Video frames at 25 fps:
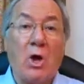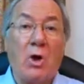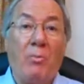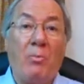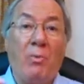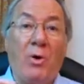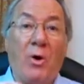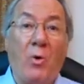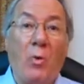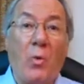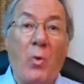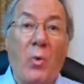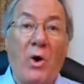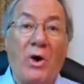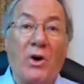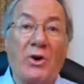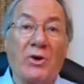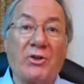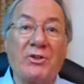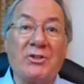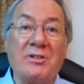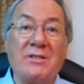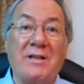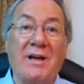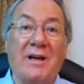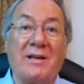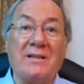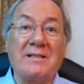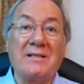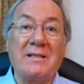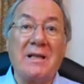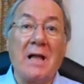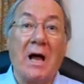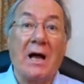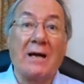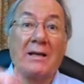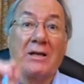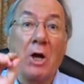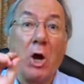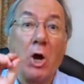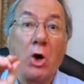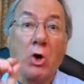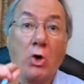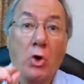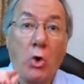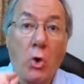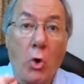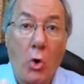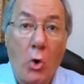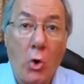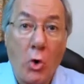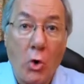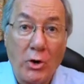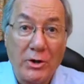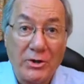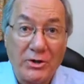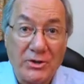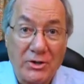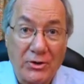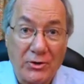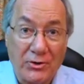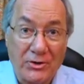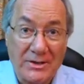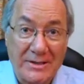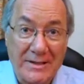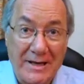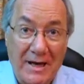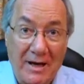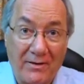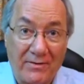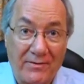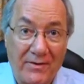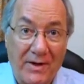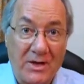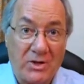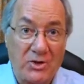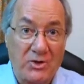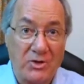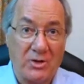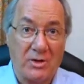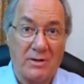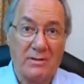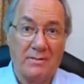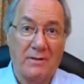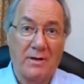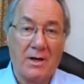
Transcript: but works does not cause your salvation.